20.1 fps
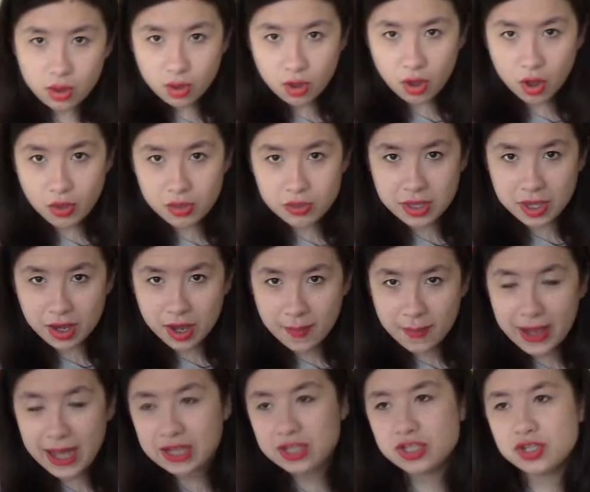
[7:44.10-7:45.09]
on the
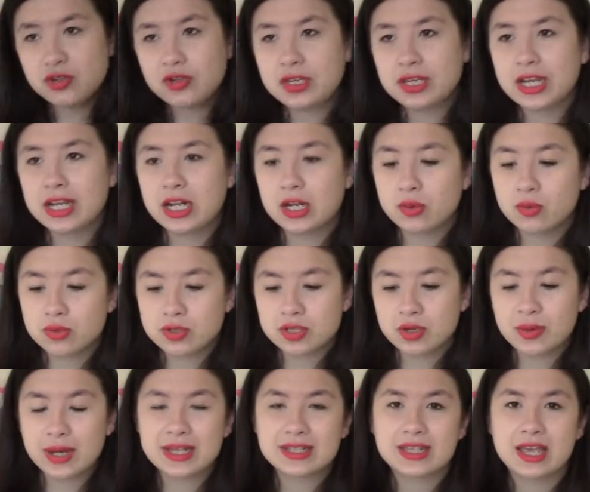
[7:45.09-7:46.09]
iPad. You can get it
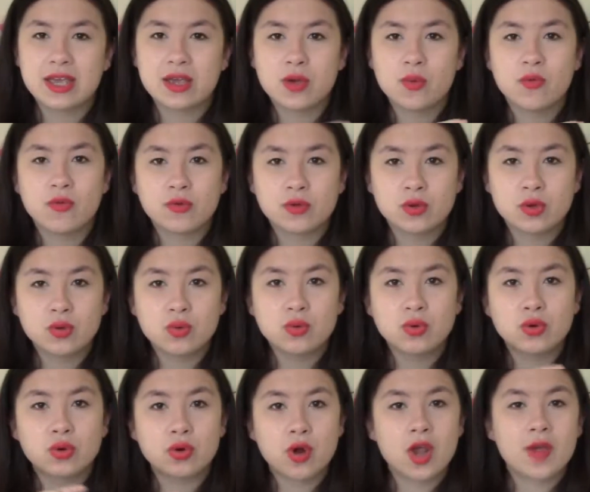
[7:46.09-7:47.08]
also as a Google
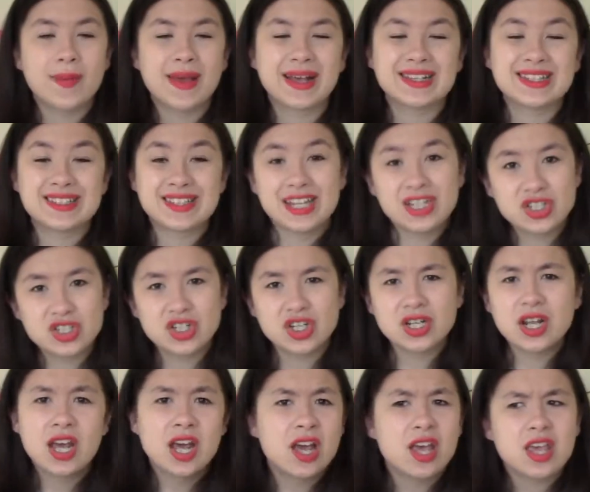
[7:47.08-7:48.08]
Chrome
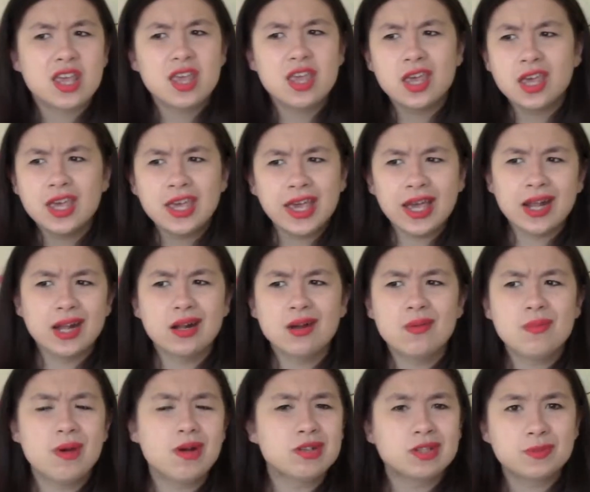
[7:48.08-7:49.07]
extension. You can get it
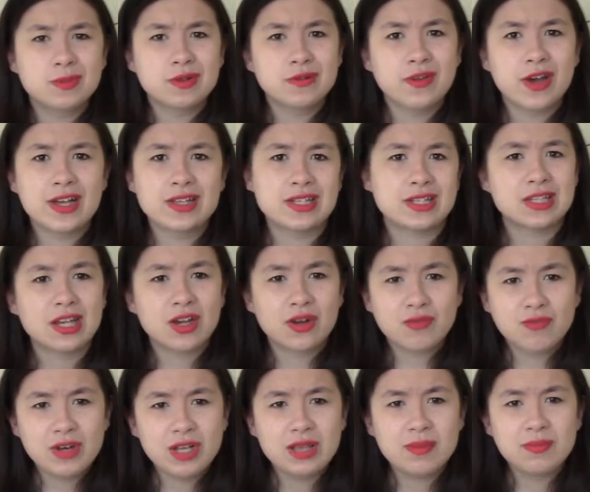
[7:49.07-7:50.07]
on multiple devices.
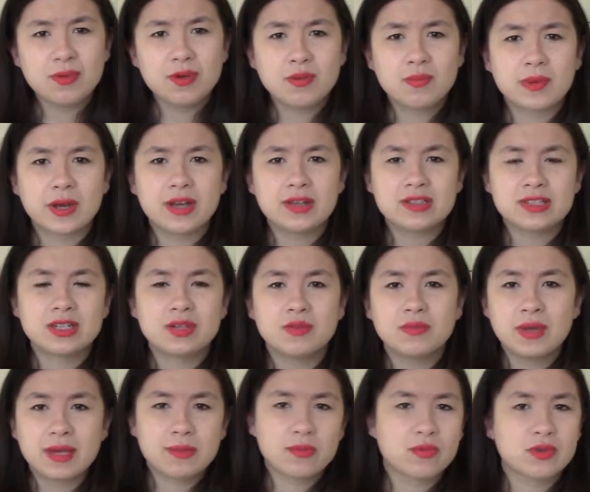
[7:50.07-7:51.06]
Read the blog post and it will
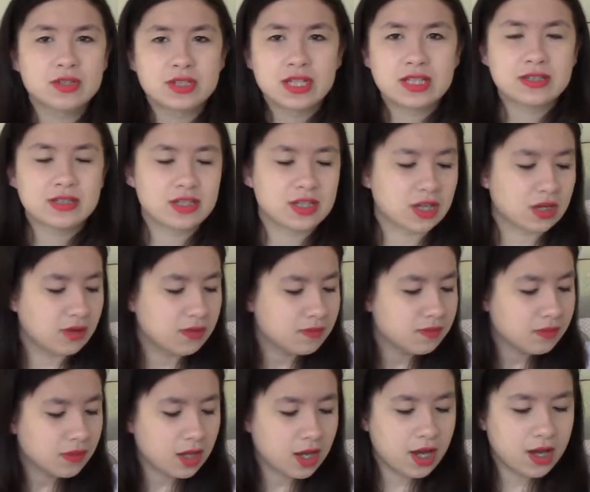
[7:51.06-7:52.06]
make more sense to you.
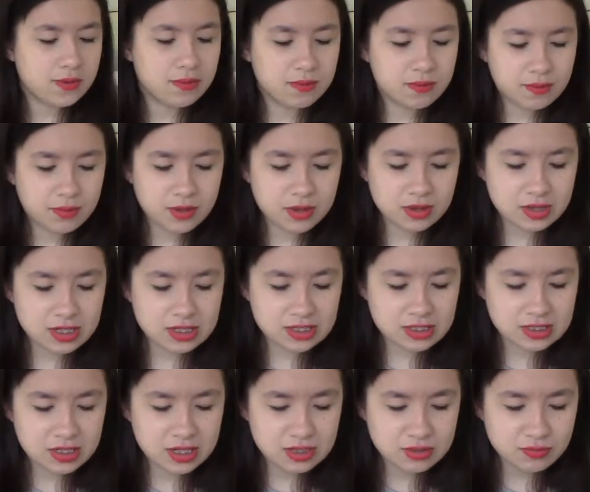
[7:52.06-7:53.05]
But
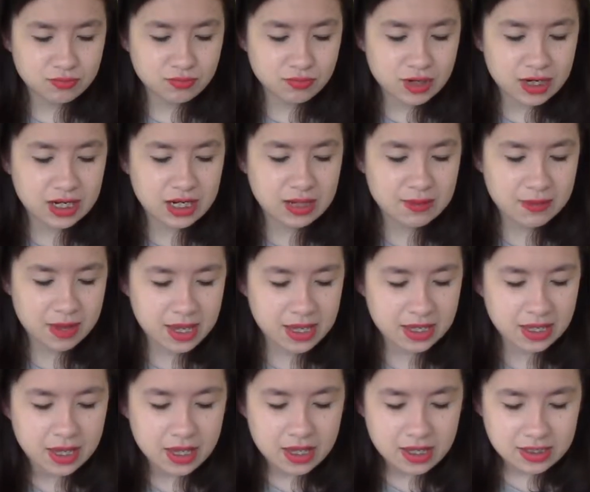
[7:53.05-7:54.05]
this does really
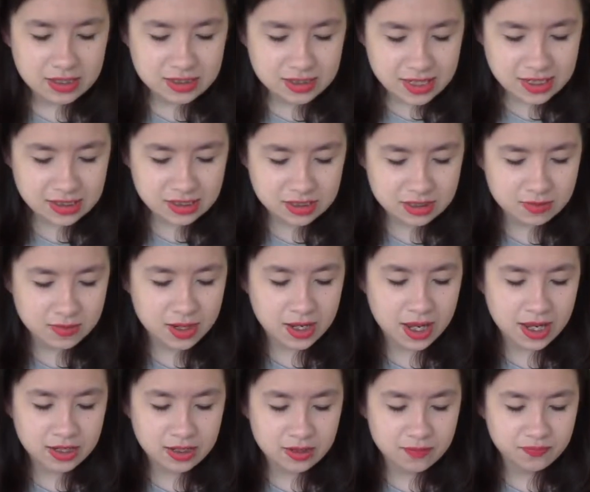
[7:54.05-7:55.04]
make sense to me,
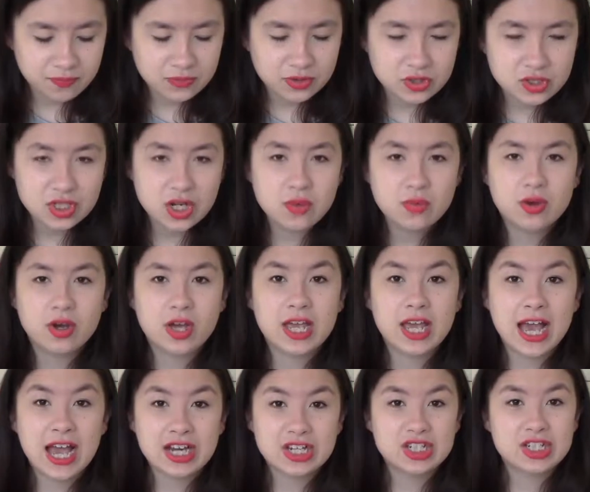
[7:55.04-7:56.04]
and do you know what?
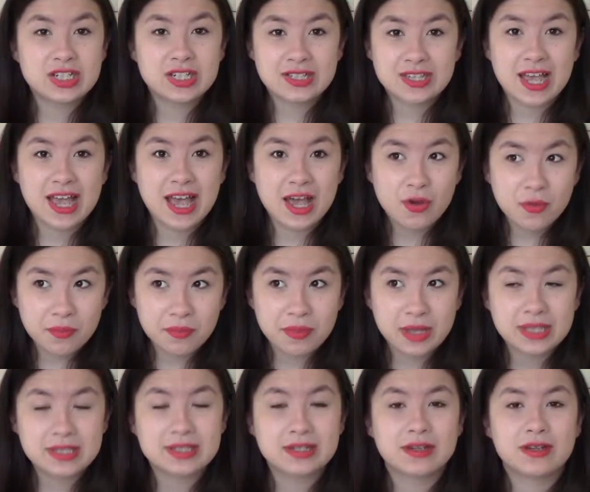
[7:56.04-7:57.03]
It actually does help
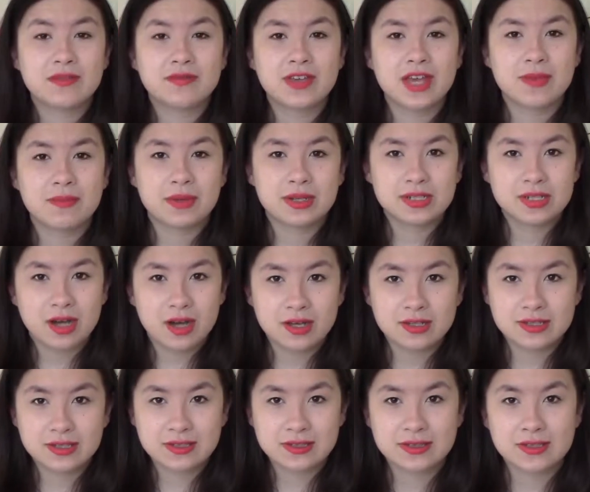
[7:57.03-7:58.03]
me to kind of get my
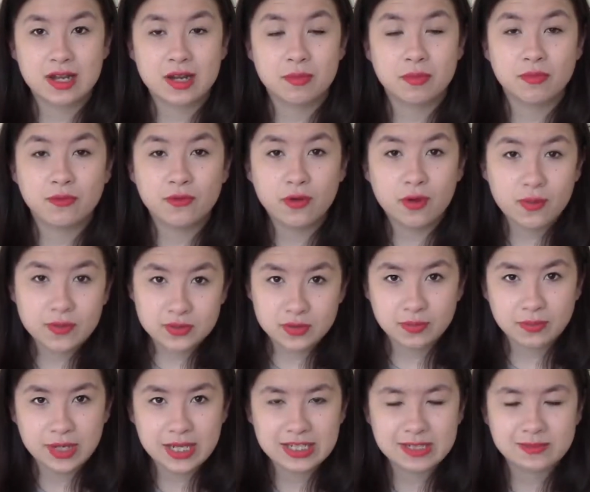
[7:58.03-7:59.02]
tasks done. Before I was on
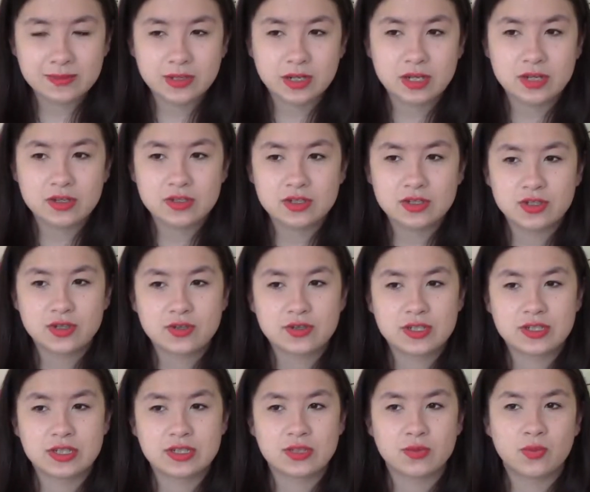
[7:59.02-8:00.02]
placement, I used to use
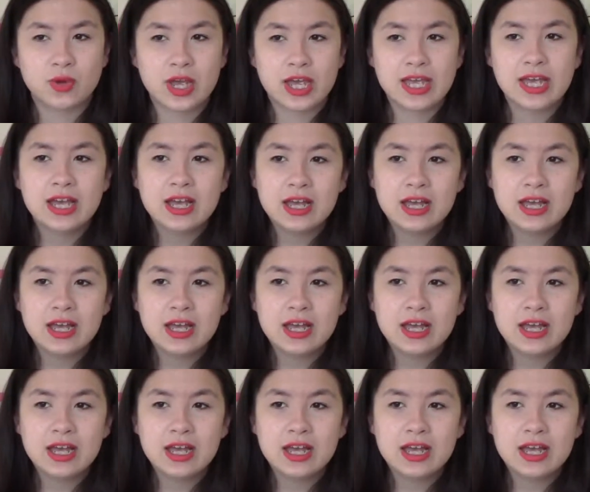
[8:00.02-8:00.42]
this as a way